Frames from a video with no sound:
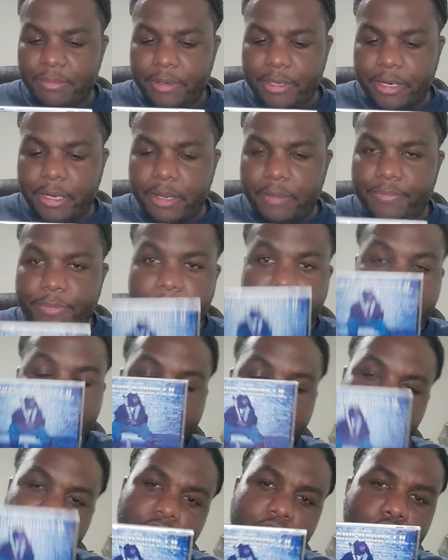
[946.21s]
But
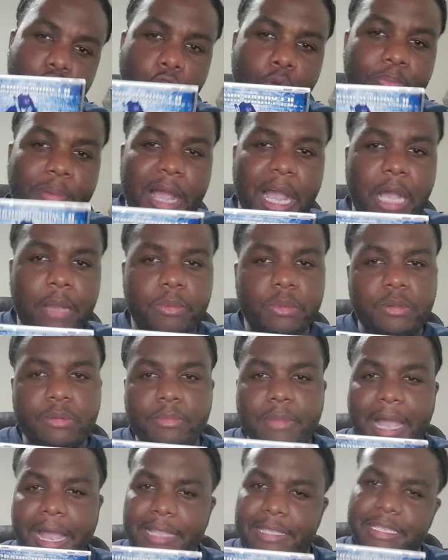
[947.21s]
it's a dope
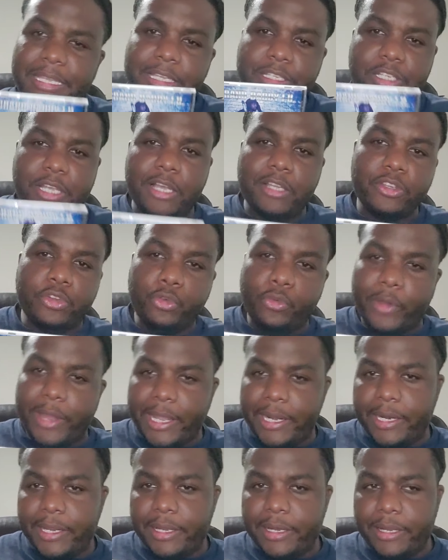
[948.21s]
album. I think it's
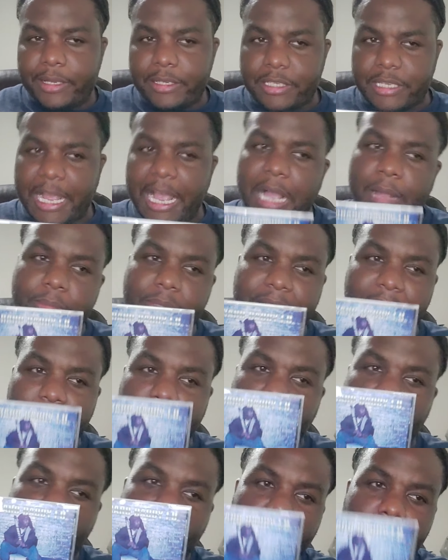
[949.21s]
underrated. It's an album that I
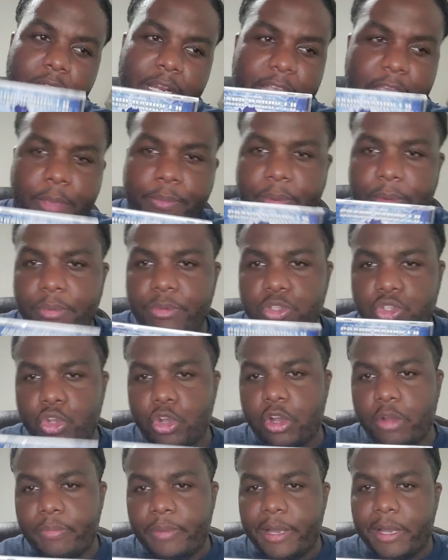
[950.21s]
rarely hear people
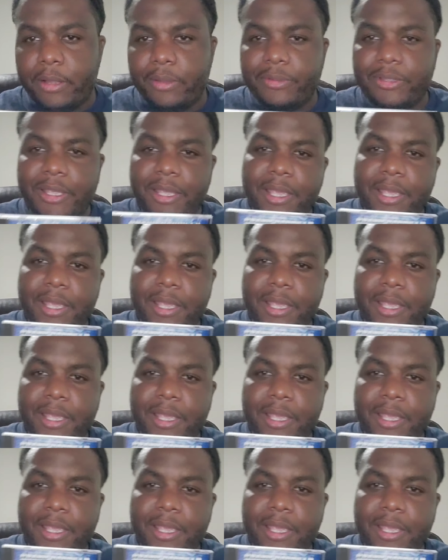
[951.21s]
talk about.